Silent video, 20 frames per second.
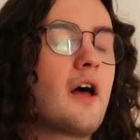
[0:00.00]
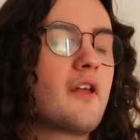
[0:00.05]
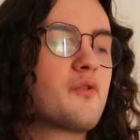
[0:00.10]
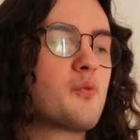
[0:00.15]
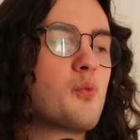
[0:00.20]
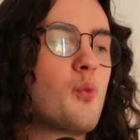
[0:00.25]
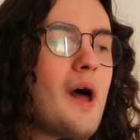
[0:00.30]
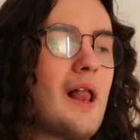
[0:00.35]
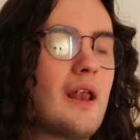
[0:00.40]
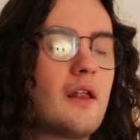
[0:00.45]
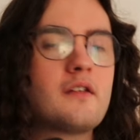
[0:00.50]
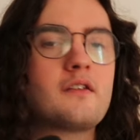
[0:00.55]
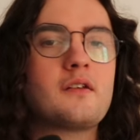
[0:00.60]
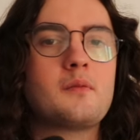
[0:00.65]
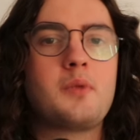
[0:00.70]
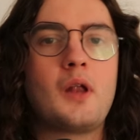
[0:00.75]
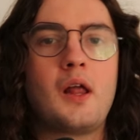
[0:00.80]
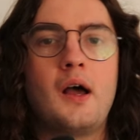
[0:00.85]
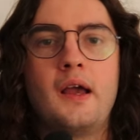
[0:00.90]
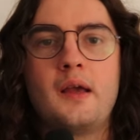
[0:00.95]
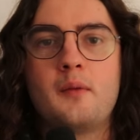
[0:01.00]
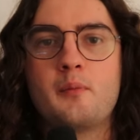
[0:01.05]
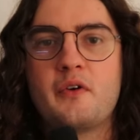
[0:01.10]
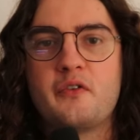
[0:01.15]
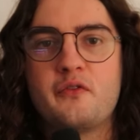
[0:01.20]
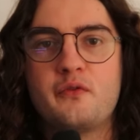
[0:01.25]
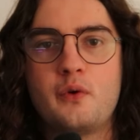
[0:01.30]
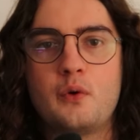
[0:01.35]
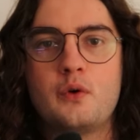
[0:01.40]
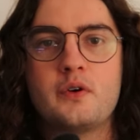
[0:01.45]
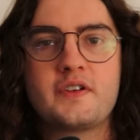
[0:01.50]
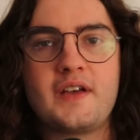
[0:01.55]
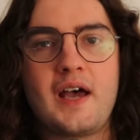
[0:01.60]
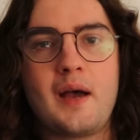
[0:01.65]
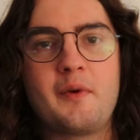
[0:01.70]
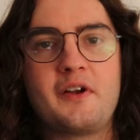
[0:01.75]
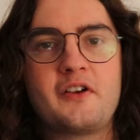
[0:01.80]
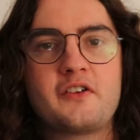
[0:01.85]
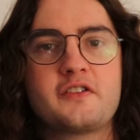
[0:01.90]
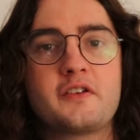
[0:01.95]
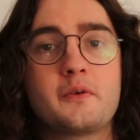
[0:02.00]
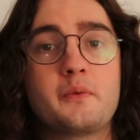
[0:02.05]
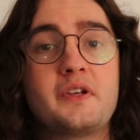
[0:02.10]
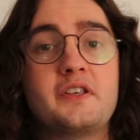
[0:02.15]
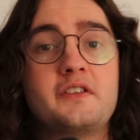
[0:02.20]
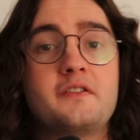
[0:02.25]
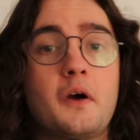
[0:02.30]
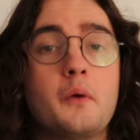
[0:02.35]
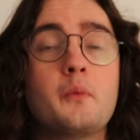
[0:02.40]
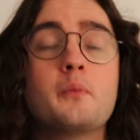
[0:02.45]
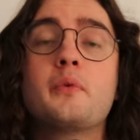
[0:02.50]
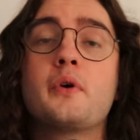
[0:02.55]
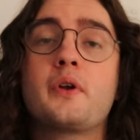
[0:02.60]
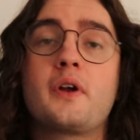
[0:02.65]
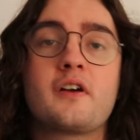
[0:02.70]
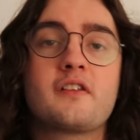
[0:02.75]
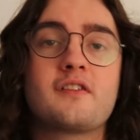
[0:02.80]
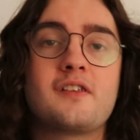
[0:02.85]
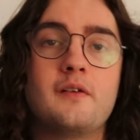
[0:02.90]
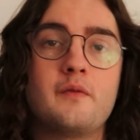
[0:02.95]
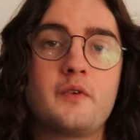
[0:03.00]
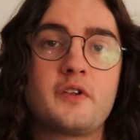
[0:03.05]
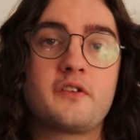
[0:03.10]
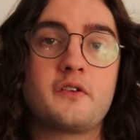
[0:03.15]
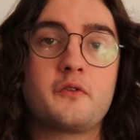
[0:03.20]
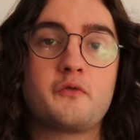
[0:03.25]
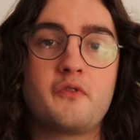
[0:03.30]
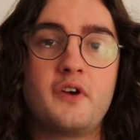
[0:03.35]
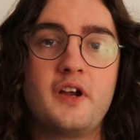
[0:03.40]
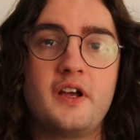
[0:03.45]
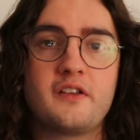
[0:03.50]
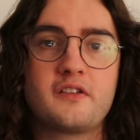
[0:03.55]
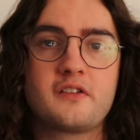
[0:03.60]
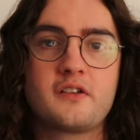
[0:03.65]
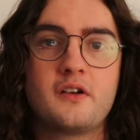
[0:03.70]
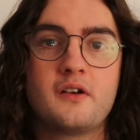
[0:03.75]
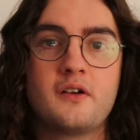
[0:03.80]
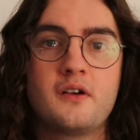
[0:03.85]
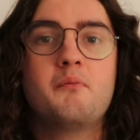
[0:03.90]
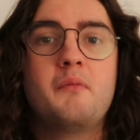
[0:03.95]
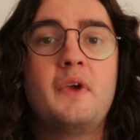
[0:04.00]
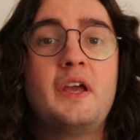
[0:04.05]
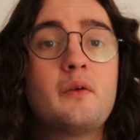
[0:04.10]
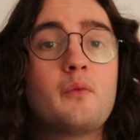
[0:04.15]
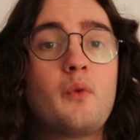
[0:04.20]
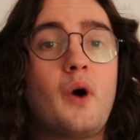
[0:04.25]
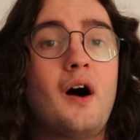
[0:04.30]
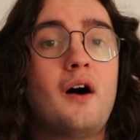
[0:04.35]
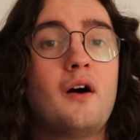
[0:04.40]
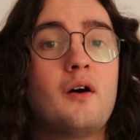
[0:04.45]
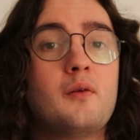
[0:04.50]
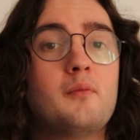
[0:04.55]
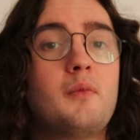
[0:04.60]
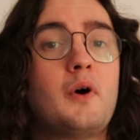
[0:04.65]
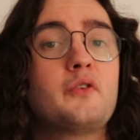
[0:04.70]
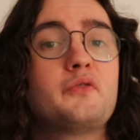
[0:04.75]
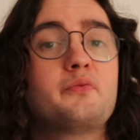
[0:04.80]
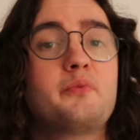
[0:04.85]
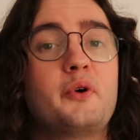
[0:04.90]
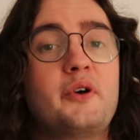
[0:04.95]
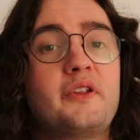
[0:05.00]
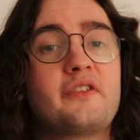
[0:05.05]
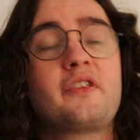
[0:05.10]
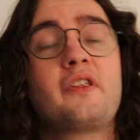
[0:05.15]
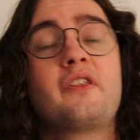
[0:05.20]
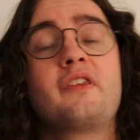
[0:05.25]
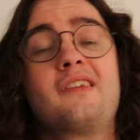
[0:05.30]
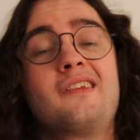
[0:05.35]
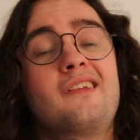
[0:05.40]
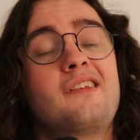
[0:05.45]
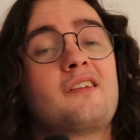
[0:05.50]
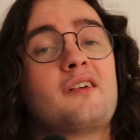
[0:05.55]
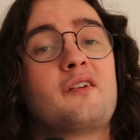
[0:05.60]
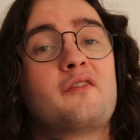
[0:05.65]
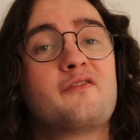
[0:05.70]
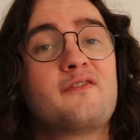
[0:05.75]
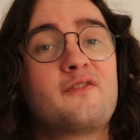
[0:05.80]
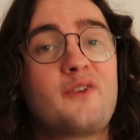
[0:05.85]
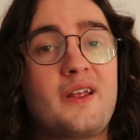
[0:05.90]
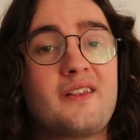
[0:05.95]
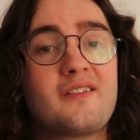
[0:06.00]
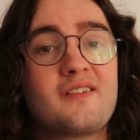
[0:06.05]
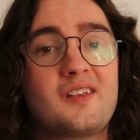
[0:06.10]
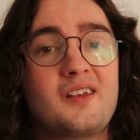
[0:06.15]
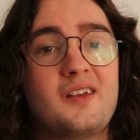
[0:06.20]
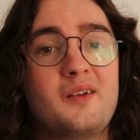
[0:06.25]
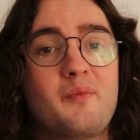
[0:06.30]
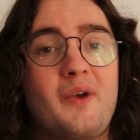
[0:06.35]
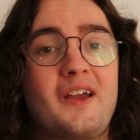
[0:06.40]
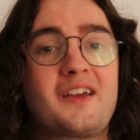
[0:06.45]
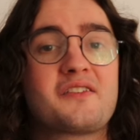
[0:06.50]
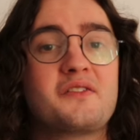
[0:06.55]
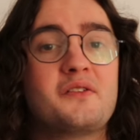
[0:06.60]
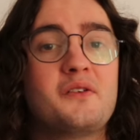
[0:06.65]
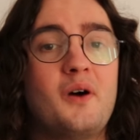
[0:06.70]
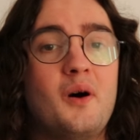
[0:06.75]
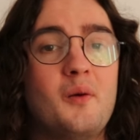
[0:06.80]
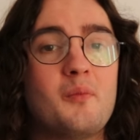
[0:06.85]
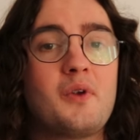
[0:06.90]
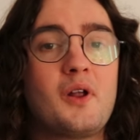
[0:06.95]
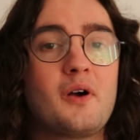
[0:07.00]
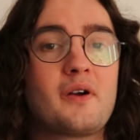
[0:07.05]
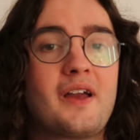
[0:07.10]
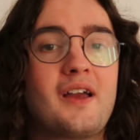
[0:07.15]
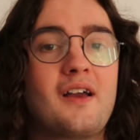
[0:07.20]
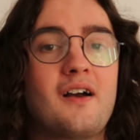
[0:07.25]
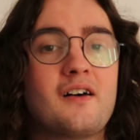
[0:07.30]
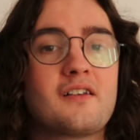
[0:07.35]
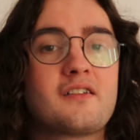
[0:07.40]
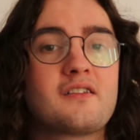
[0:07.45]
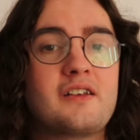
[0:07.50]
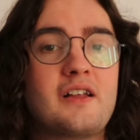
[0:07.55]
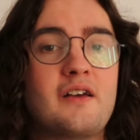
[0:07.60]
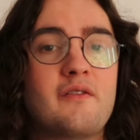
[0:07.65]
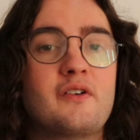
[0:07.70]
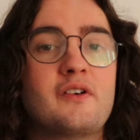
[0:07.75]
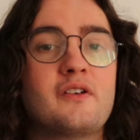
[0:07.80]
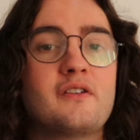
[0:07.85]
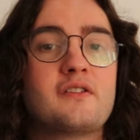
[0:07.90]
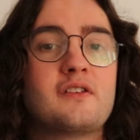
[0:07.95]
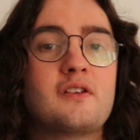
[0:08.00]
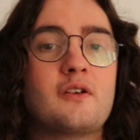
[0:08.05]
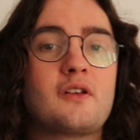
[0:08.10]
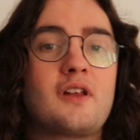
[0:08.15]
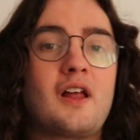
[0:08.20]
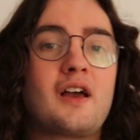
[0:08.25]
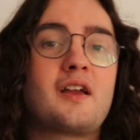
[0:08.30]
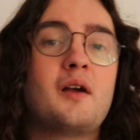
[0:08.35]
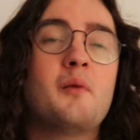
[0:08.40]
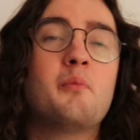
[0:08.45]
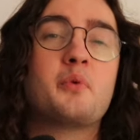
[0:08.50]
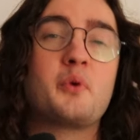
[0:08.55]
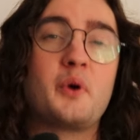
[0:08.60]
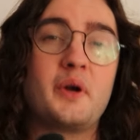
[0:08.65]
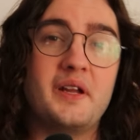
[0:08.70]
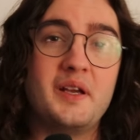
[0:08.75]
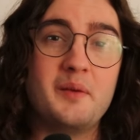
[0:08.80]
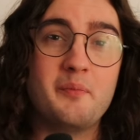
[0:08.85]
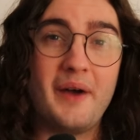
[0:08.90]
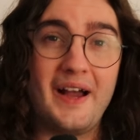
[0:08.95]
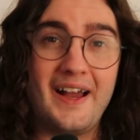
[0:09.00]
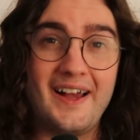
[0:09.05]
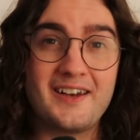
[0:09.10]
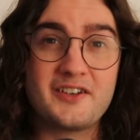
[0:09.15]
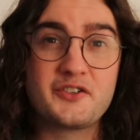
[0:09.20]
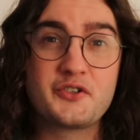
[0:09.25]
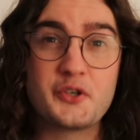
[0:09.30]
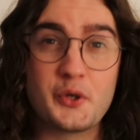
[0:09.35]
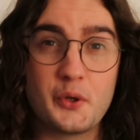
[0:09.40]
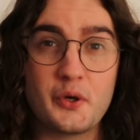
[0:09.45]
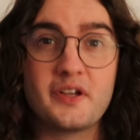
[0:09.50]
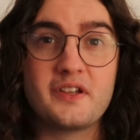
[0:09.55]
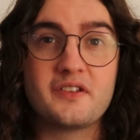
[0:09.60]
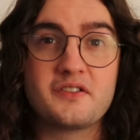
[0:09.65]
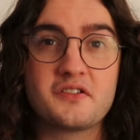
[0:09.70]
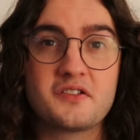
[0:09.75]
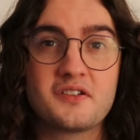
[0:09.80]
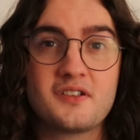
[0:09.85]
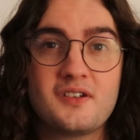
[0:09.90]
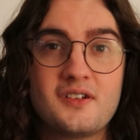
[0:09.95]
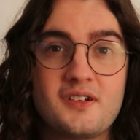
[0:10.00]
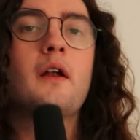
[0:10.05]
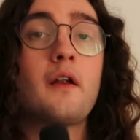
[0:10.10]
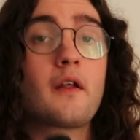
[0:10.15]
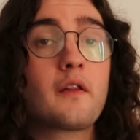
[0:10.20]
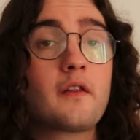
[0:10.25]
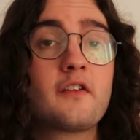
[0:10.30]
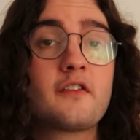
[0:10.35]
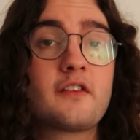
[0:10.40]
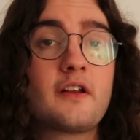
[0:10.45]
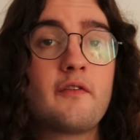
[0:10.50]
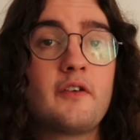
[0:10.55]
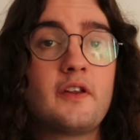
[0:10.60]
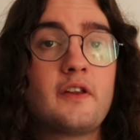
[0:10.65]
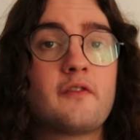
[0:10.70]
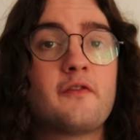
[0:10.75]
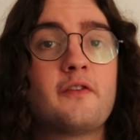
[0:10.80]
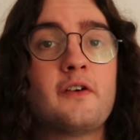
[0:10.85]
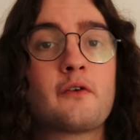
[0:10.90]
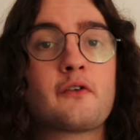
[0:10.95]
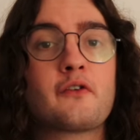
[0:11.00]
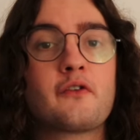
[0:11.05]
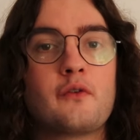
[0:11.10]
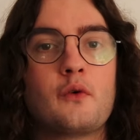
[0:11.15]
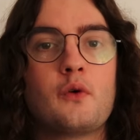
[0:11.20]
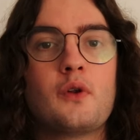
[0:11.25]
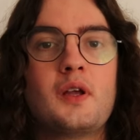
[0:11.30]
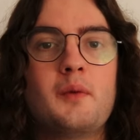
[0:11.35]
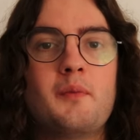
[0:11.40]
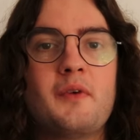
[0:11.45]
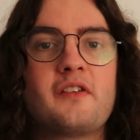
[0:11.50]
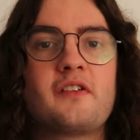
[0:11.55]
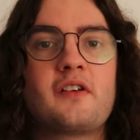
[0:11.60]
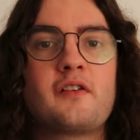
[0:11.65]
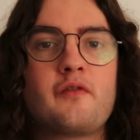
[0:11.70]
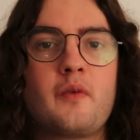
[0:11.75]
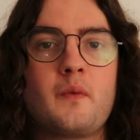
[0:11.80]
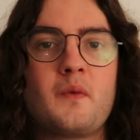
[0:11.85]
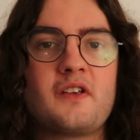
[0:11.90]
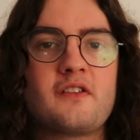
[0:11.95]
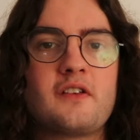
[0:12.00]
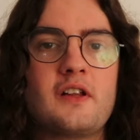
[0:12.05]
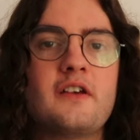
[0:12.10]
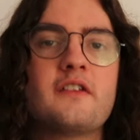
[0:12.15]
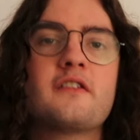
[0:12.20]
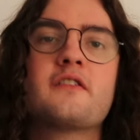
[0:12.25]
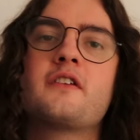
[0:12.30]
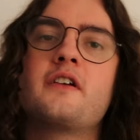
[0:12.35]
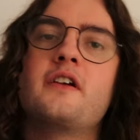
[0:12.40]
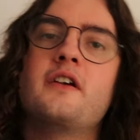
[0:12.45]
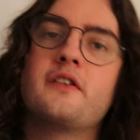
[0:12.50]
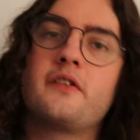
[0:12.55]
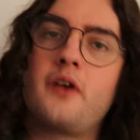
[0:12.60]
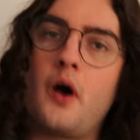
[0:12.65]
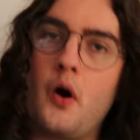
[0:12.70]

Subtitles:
as well as applying before damage so we don't put our slivers at risk. Meanwhile, multiple instances of Frenzy makes not blocking our slivers look like a pretty bad choice. Another sliver that feels sorely missing from this list is